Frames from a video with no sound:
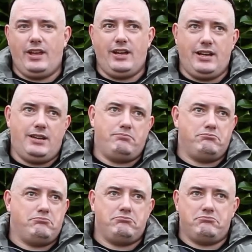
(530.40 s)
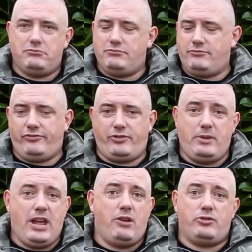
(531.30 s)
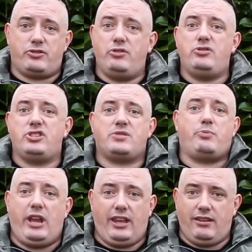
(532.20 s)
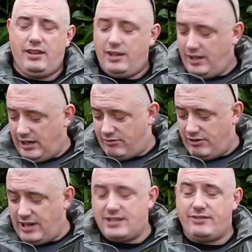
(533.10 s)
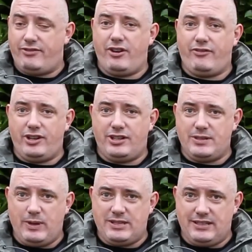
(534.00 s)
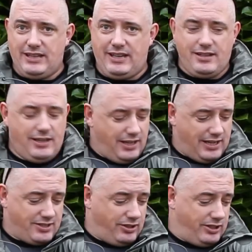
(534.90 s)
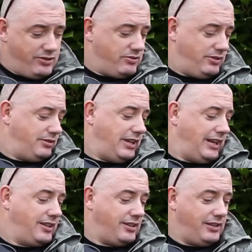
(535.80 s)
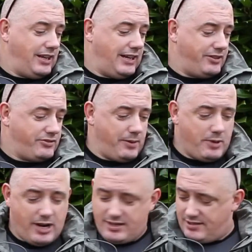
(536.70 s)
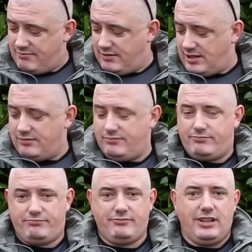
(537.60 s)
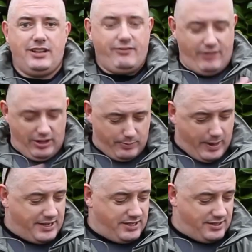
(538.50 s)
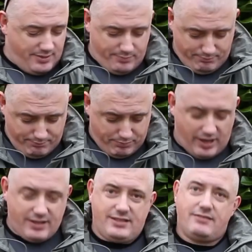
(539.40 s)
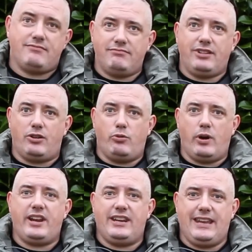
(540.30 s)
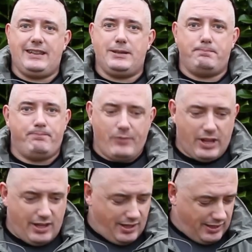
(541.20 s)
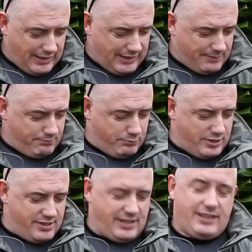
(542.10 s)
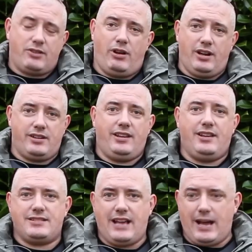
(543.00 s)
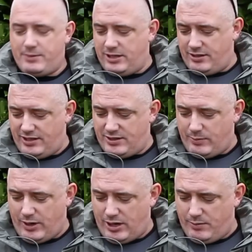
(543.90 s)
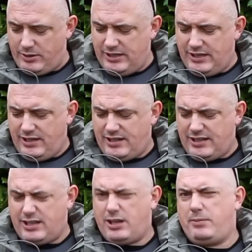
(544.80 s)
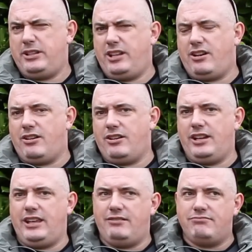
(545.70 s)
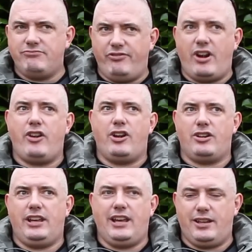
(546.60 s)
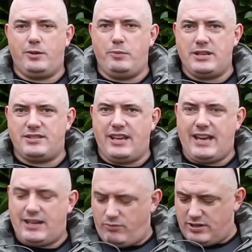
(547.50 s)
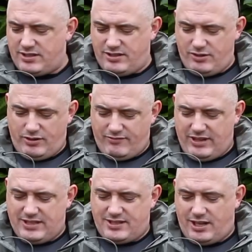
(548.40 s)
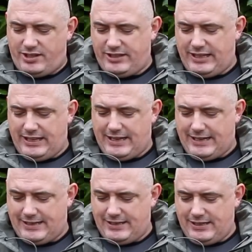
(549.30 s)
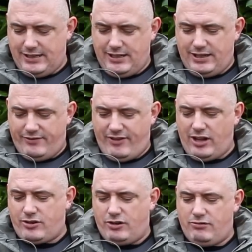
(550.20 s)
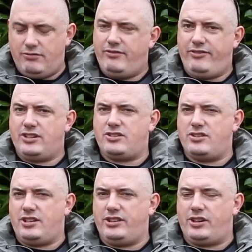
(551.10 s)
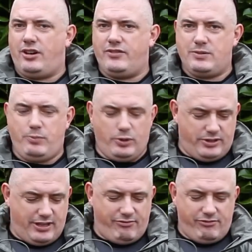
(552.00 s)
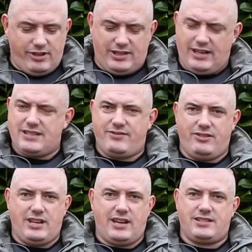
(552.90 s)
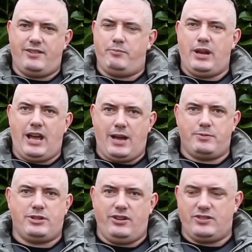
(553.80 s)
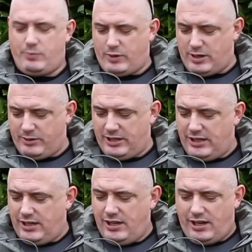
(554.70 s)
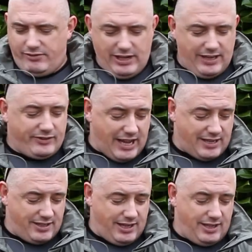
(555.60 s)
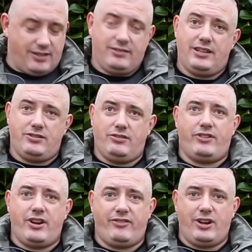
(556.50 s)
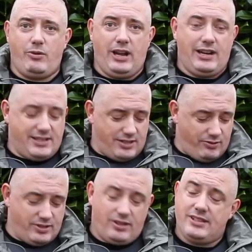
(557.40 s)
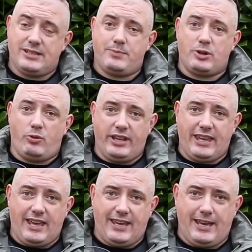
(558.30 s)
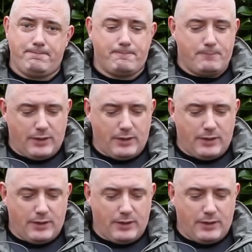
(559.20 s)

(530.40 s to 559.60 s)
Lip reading: from now through to spring. It really is a very, very nice piece indeed. It has all the usual Helikon trademarks, you know, Velcro patches, pockets, you know, where you need them. But as the quality is absolutely superb. A couple of the early, very early Helikon pieces I had, I wasn't too convinced on the Velcro fixtures on the cuffs, but the last few jackets have been absolutely superb. I really have to hand it to Helikon, they do it very, very well. And as always, all the zips are YKK.